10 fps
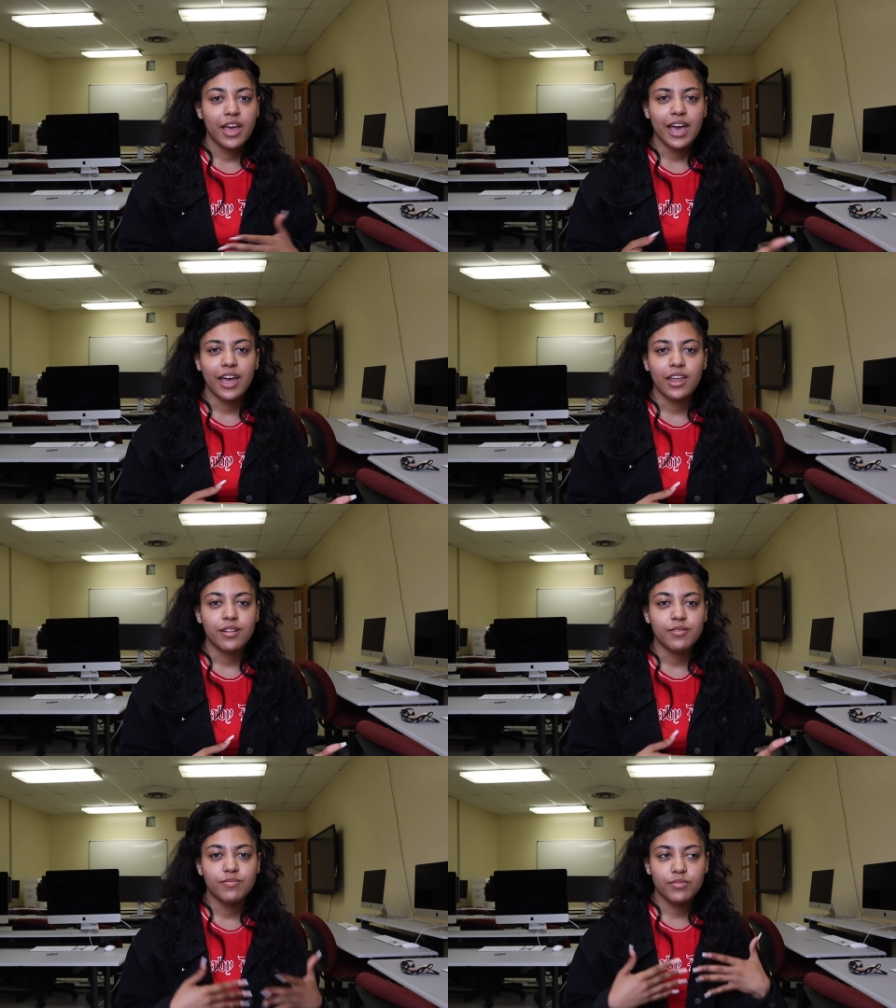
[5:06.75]
And
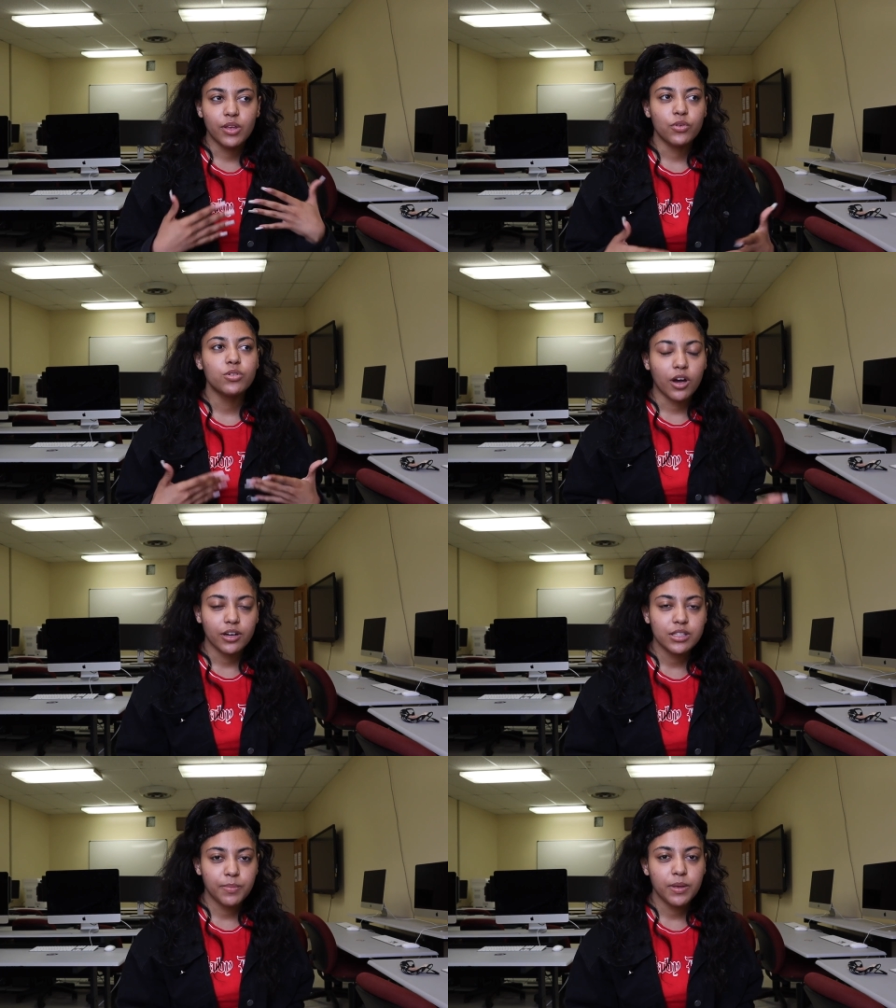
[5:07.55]
if you
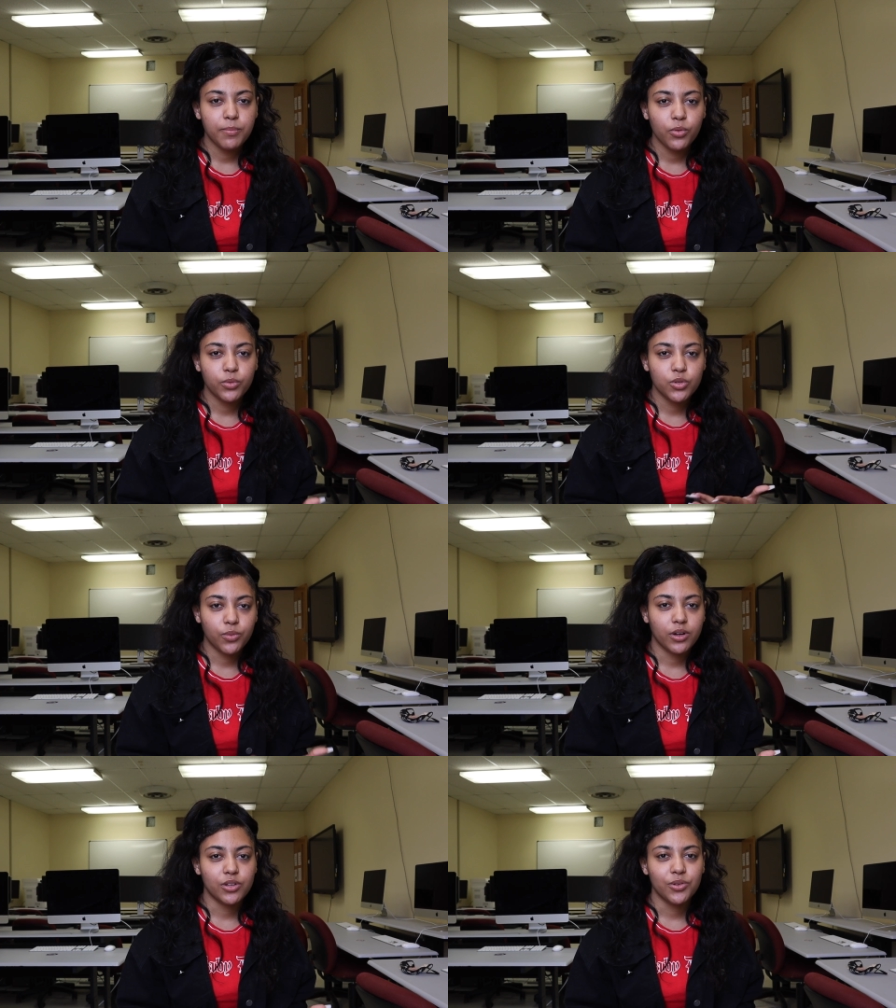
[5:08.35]
talk to people what you
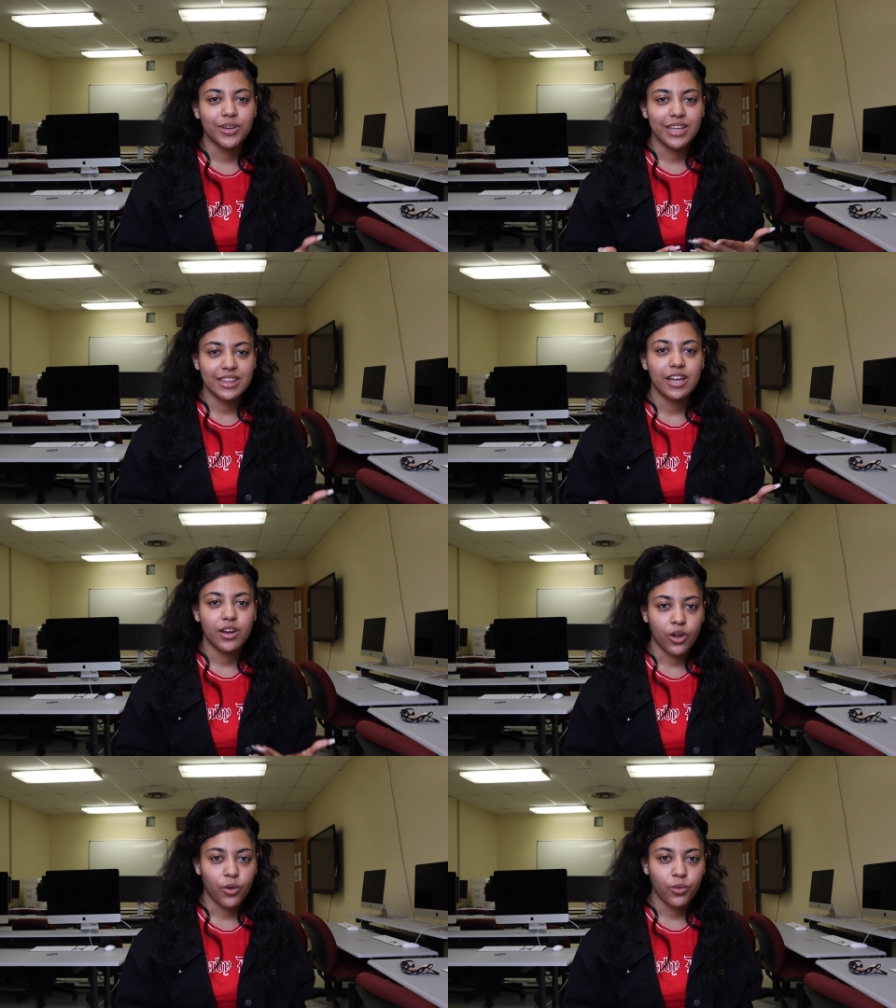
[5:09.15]
want to do and get that
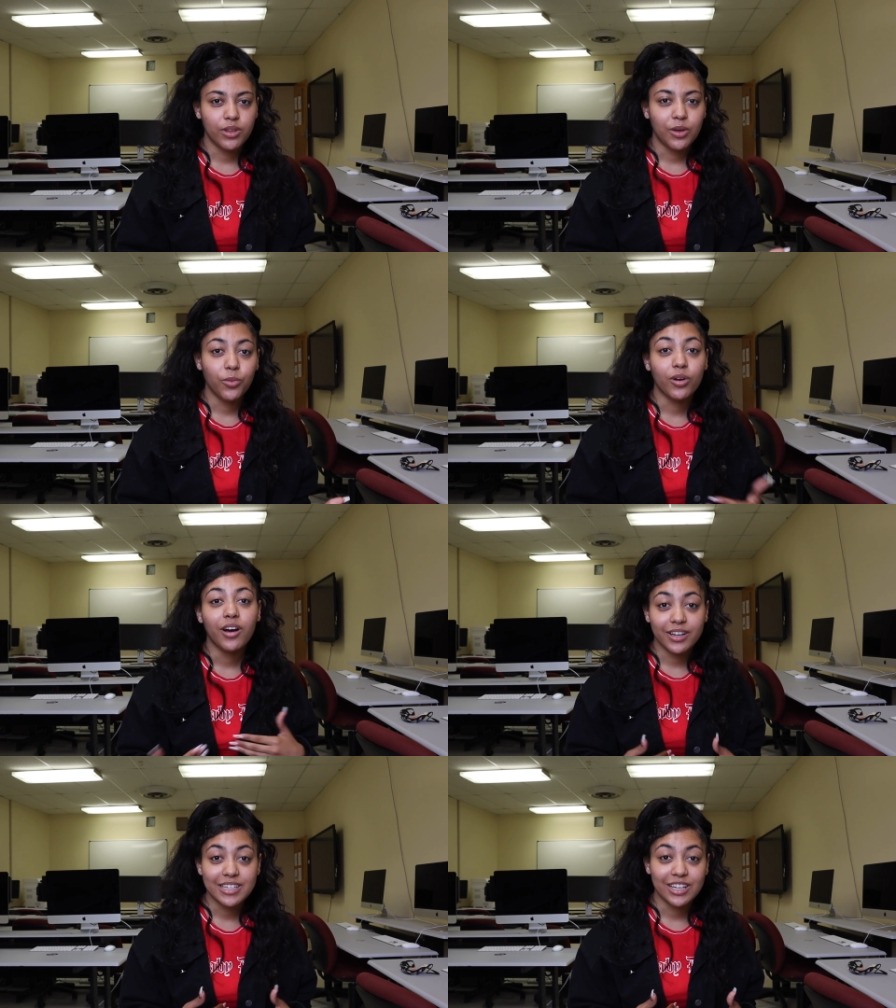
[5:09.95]
known, they will
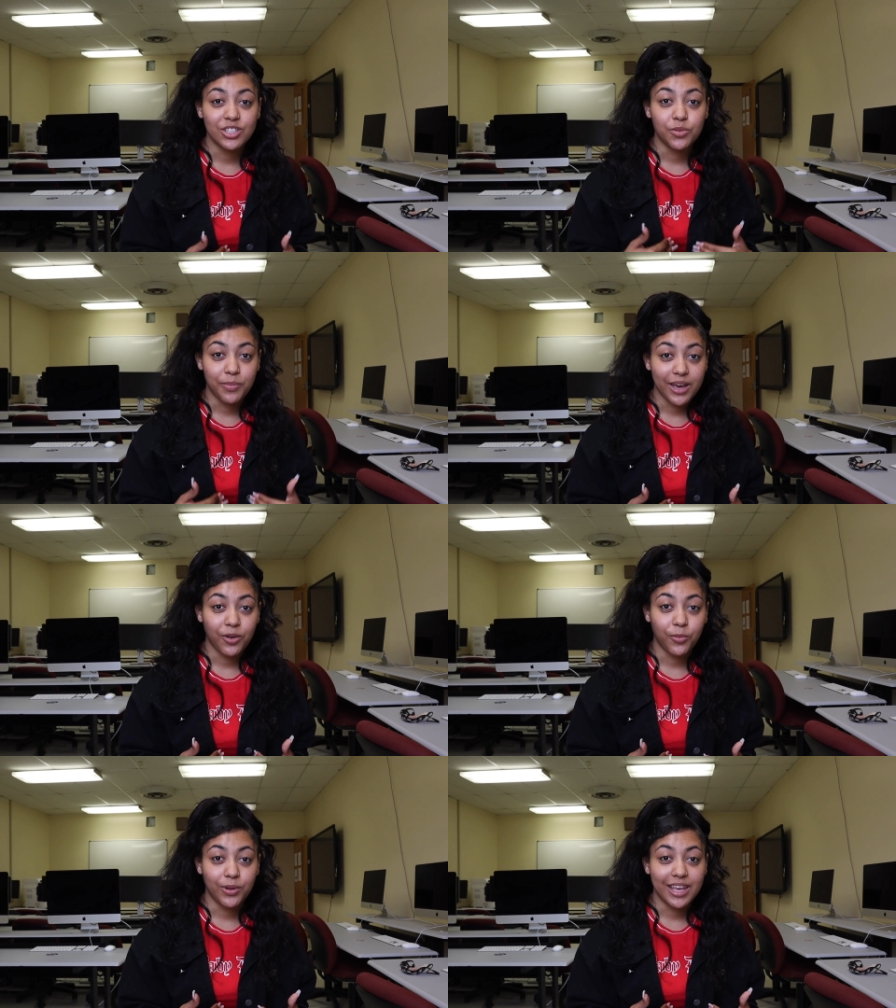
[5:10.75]
contact you back
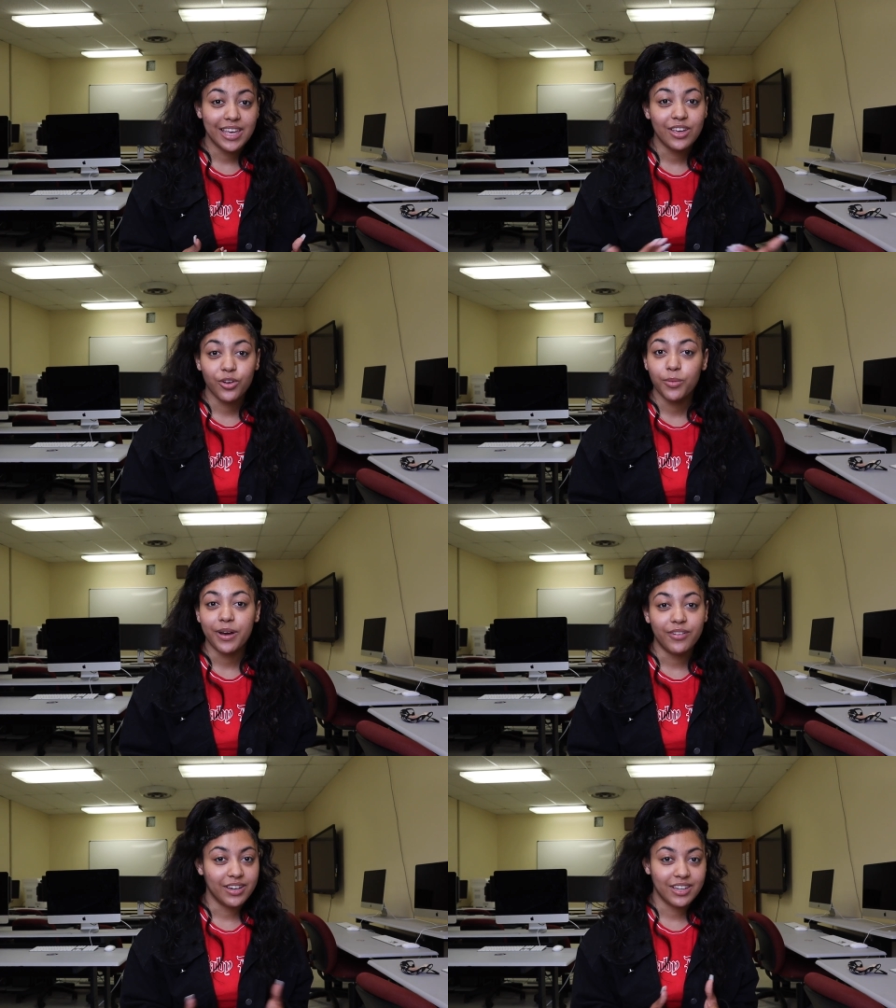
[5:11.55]
when they hear
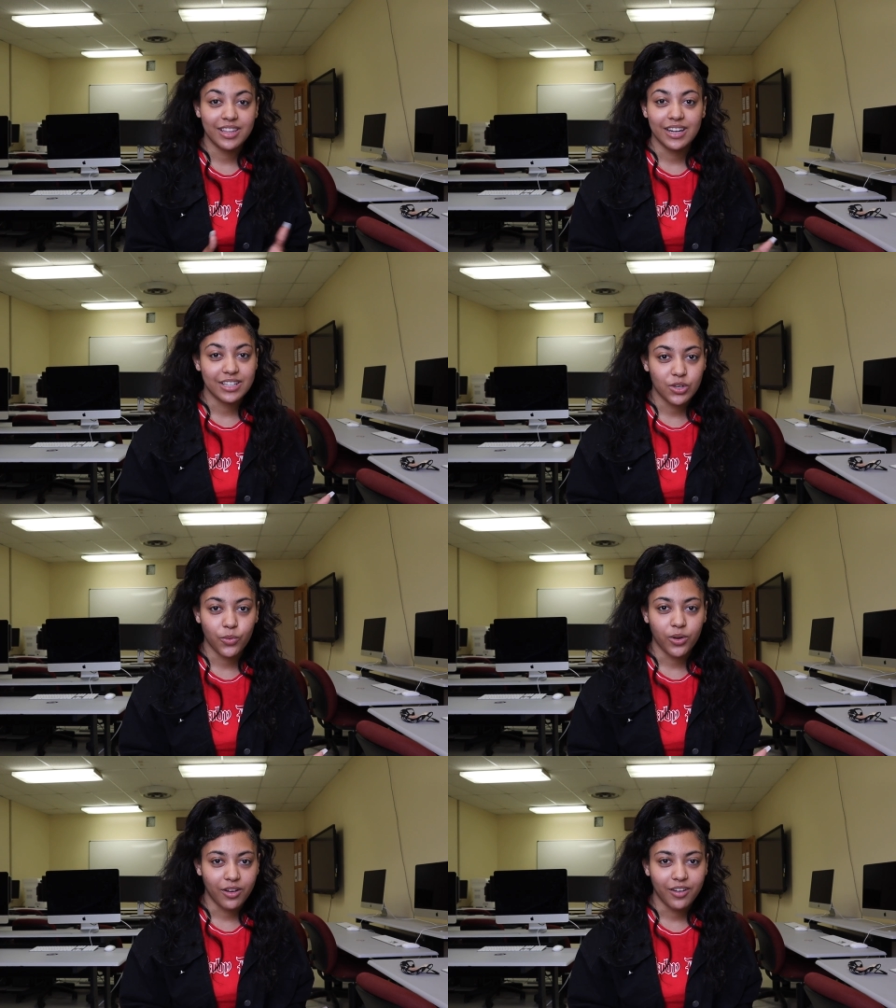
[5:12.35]
about anything that's
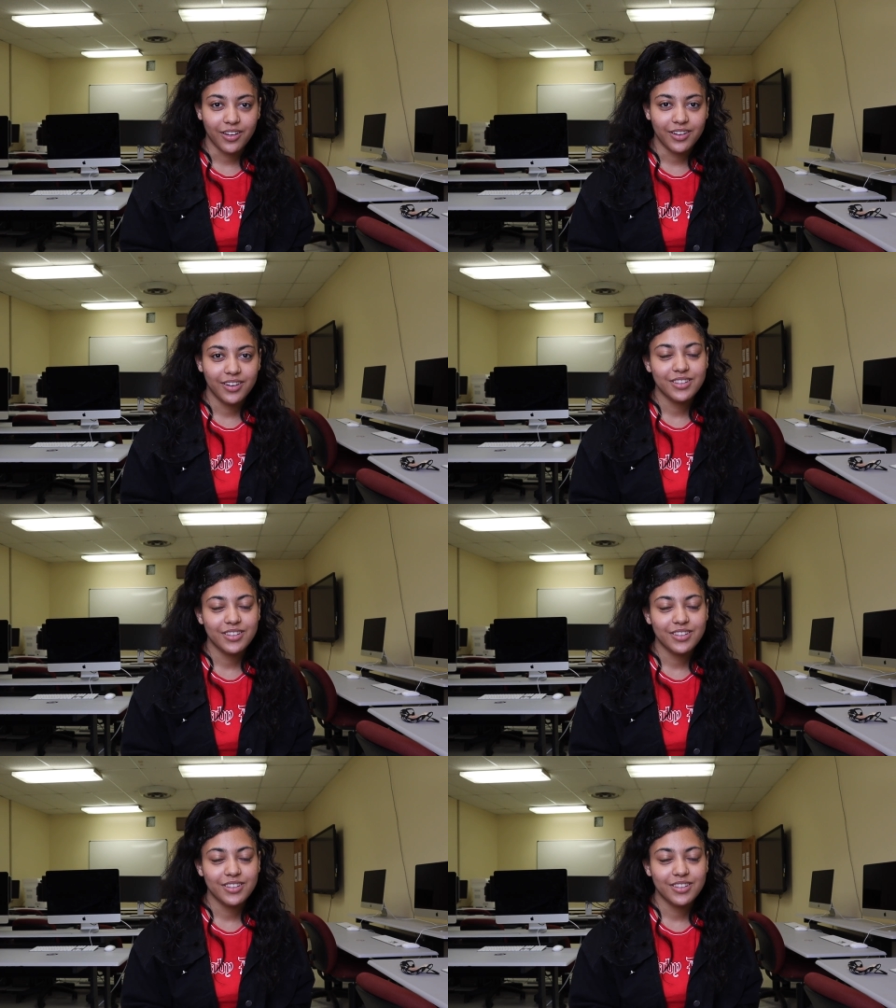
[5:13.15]
going on.